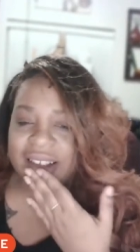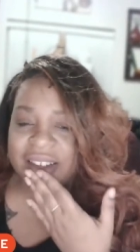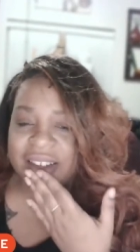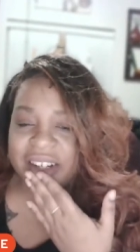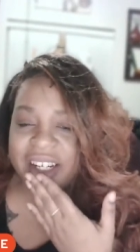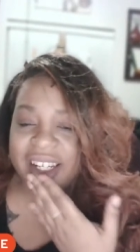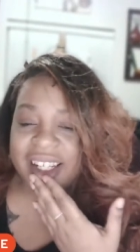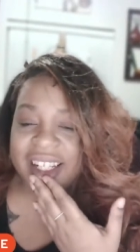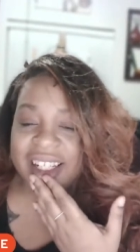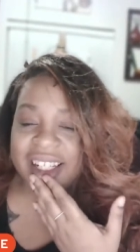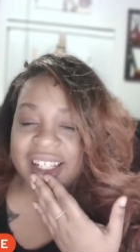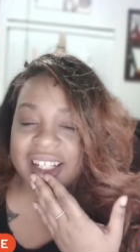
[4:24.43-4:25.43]
All right,
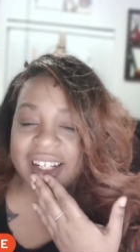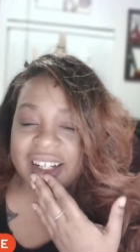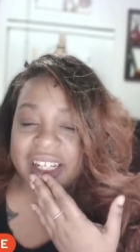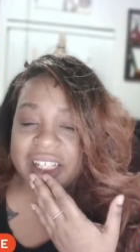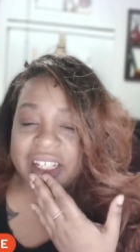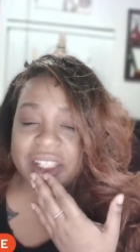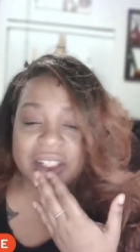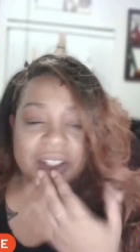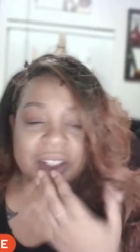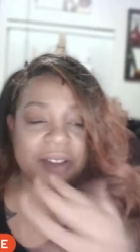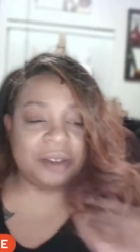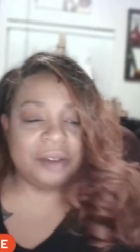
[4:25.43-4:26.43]

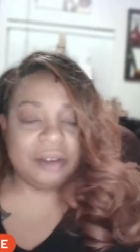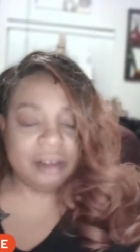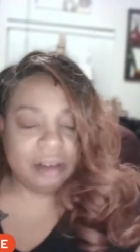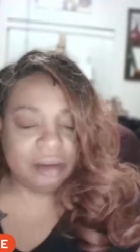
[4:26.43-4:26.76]
so